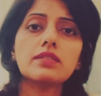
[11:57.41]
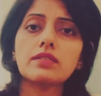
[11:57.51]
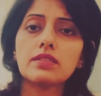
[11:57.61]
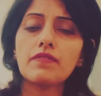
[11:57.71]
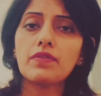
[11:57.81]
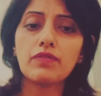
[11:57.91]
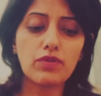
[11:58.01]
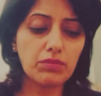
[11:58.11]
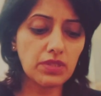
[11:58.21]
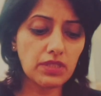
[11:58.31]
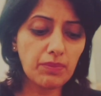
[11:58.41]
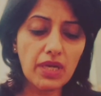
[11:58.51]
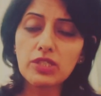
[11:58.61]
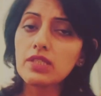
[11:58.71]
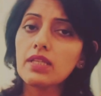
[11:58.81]
suffering from
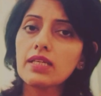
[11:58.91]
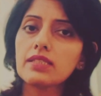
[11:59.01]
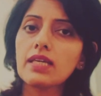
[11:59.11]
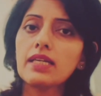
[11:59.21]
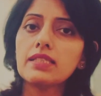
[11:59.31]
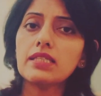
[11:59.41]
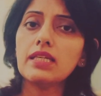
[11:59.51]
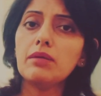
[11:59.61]
depression, anxiety,